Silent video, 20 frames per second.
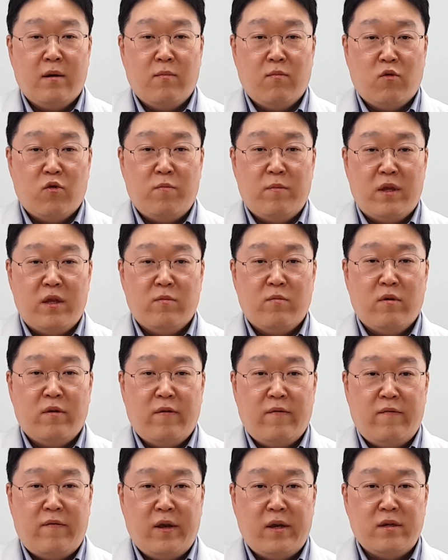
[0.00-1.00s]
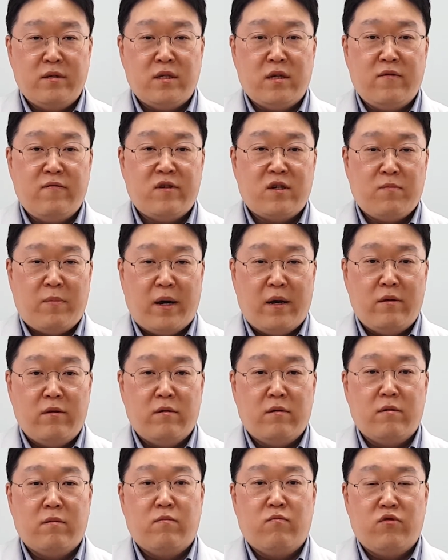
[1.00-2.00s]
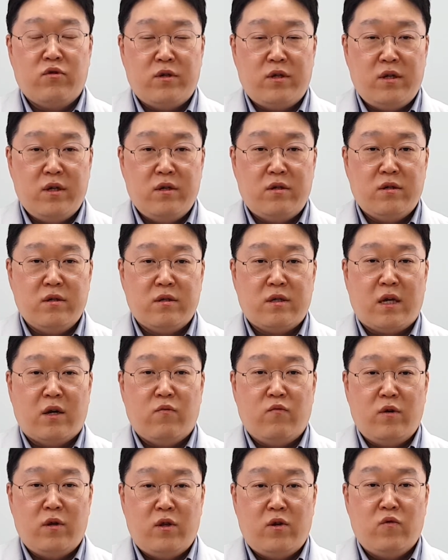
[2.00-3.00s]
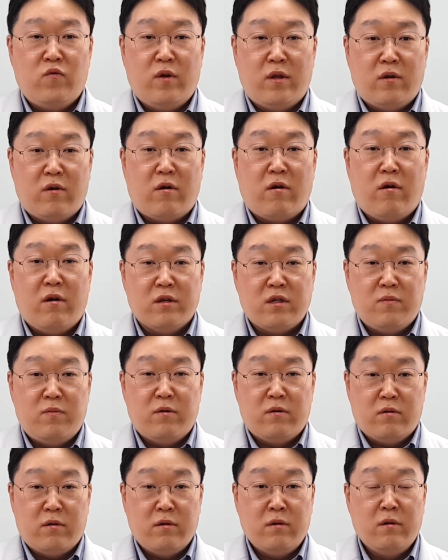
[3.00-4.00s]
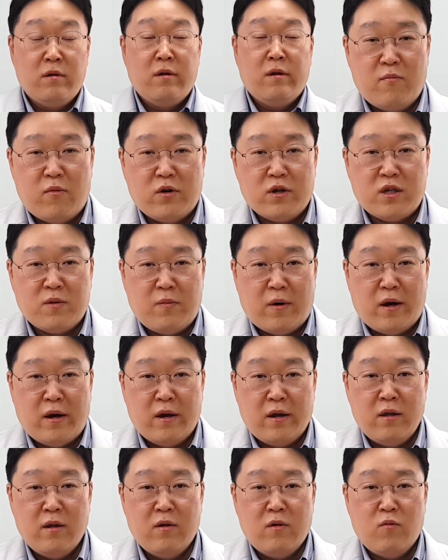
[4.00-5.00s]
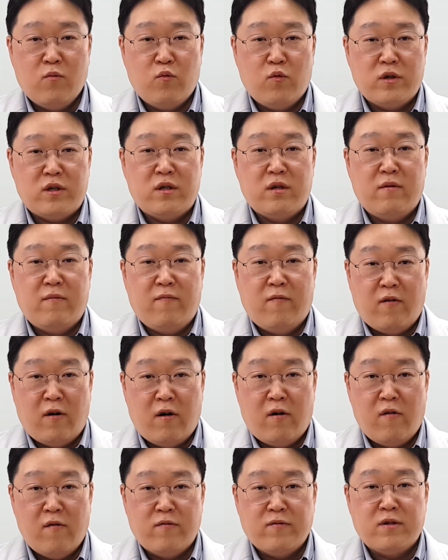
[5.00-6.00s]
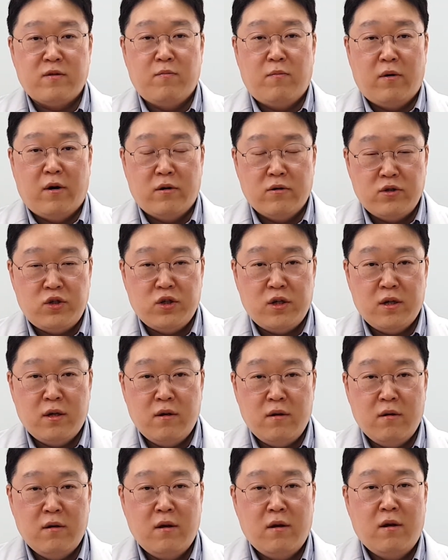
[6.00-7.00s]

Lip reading: more minimal invasive spinal procedures that we do in our hospital, lumbar spine, which involves bulging